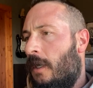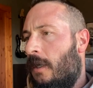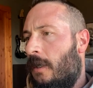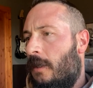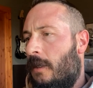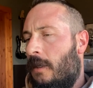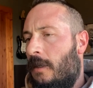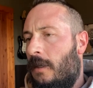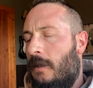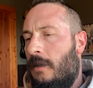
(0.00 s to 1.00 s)

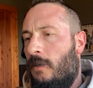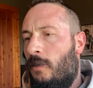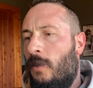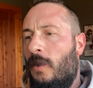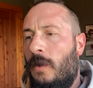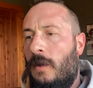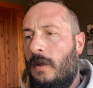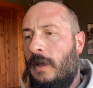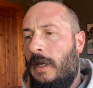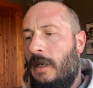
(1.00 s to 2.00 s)
the
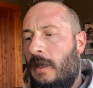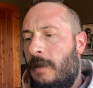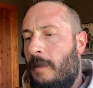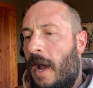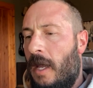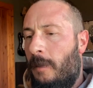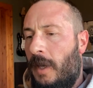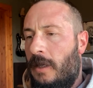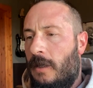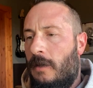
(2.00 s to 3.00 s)
rule, in my
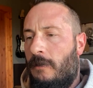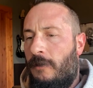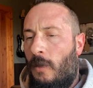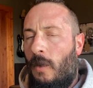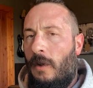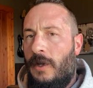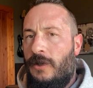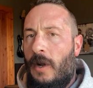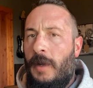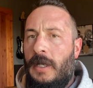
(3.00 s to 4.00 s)
opinion, for
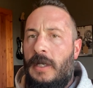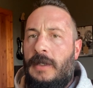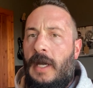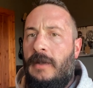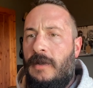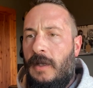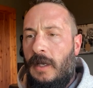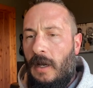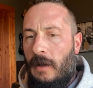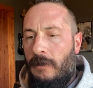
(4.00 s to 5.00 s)
determining the
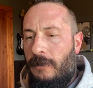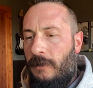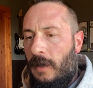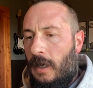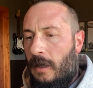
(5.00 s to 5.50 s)
intensity of